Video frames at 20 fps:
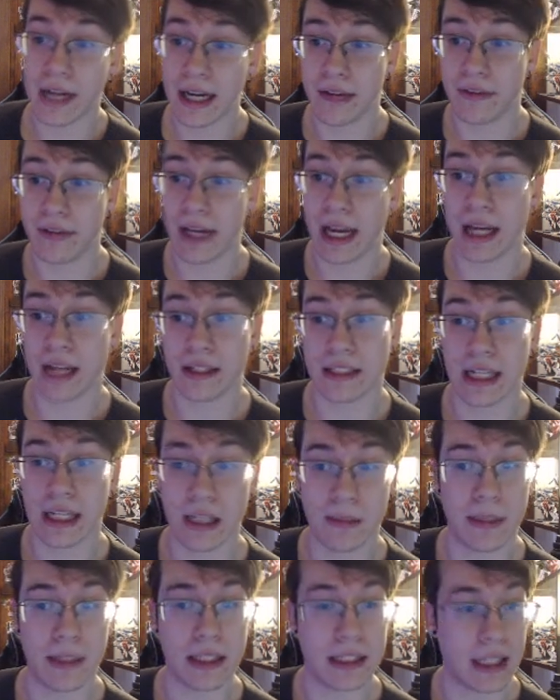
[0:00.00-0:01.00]
Chaos
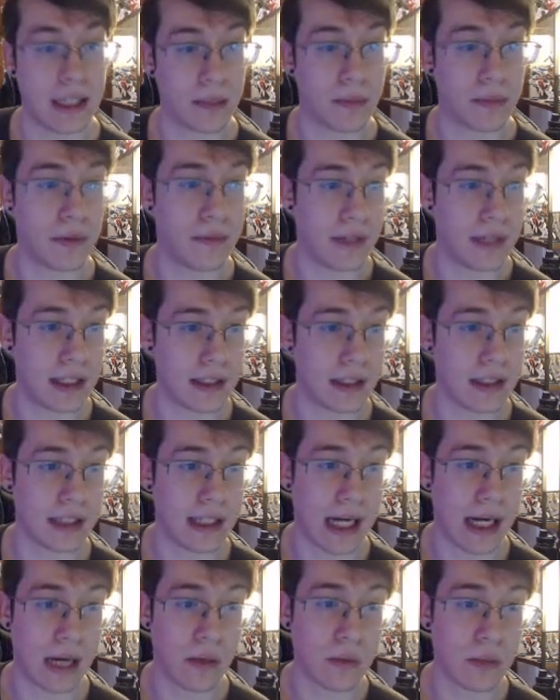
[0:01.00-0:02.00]
Gallantmon deck profile says,
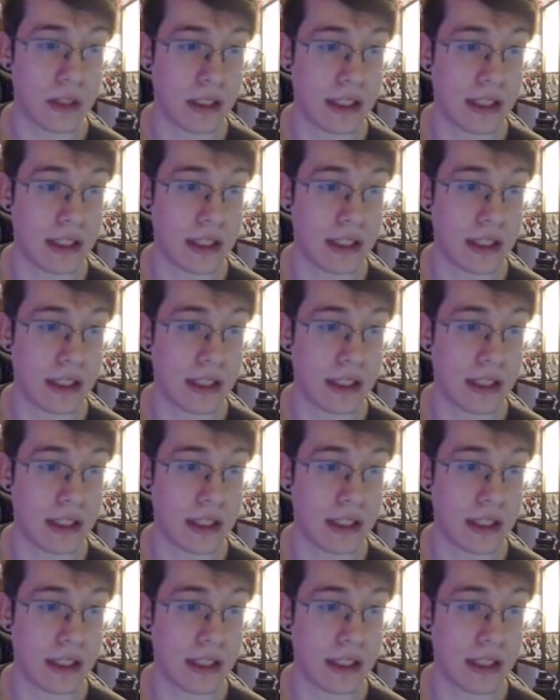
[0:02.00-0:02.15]
how was